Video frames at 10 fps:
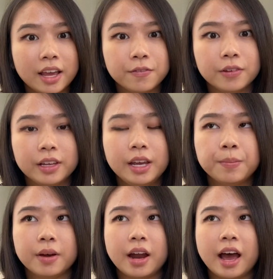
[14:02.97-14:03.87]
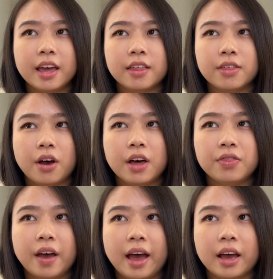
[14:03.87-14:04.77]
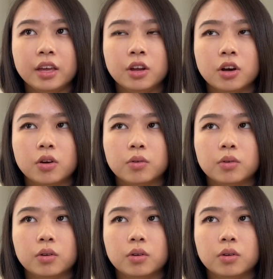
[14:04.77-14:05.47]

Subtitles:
thankfully, but I thought that, you know,